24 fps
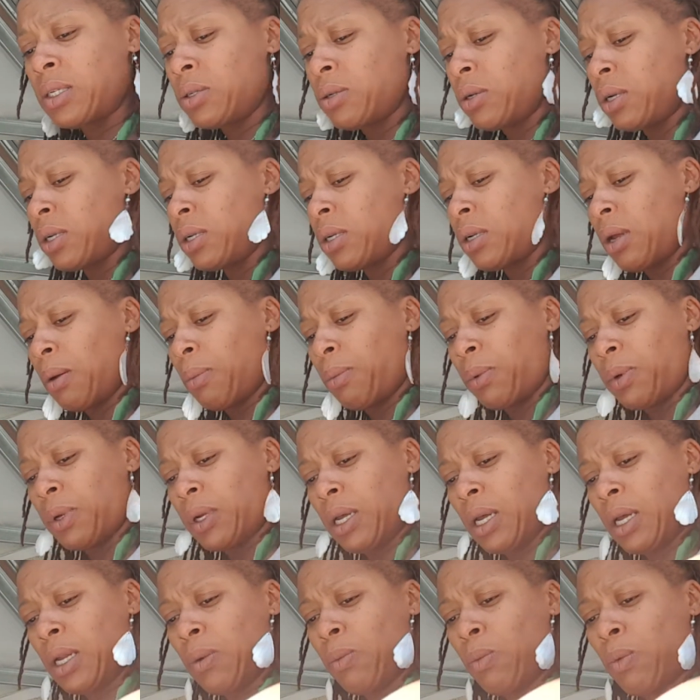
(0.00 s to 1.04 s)
You end up
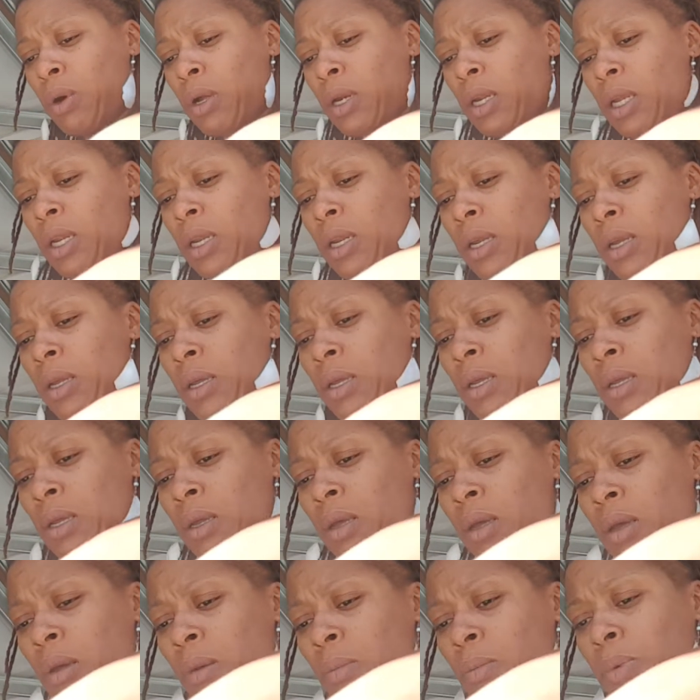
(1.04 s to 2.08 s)
with unwanted
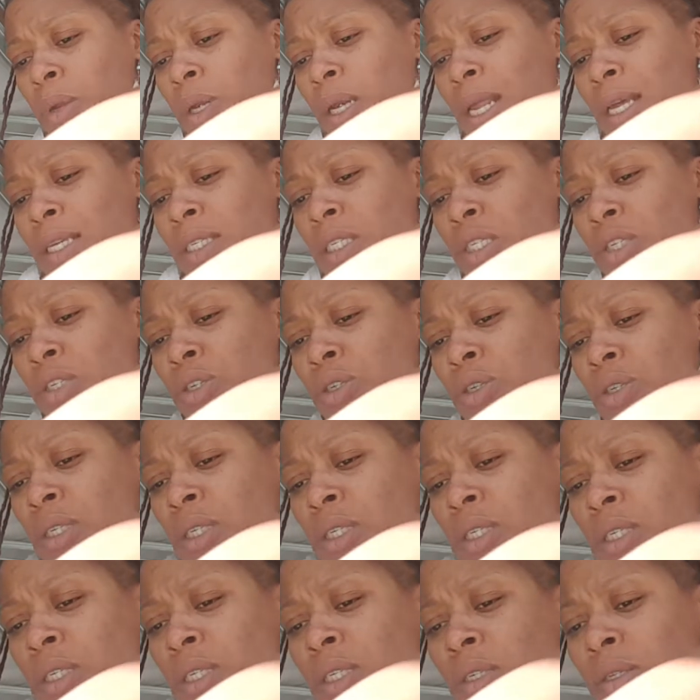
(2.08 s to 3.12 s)

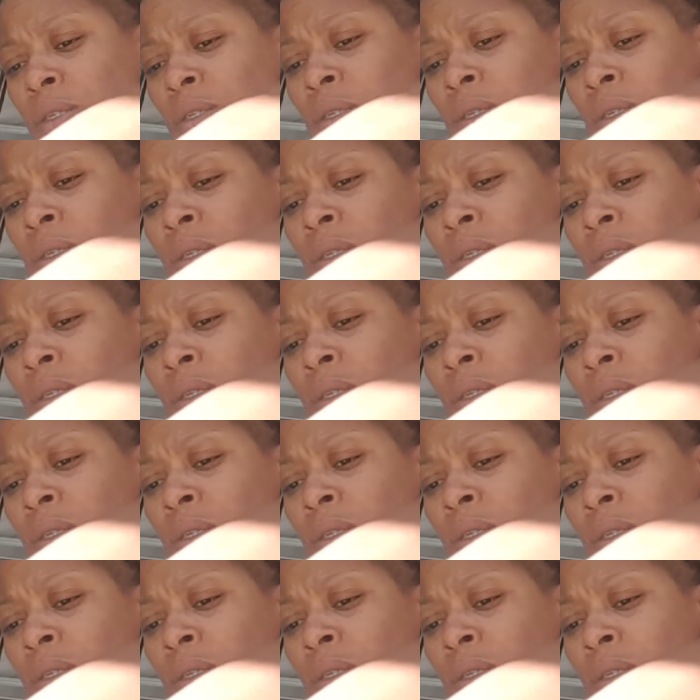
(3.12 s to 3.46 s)
pleasantries and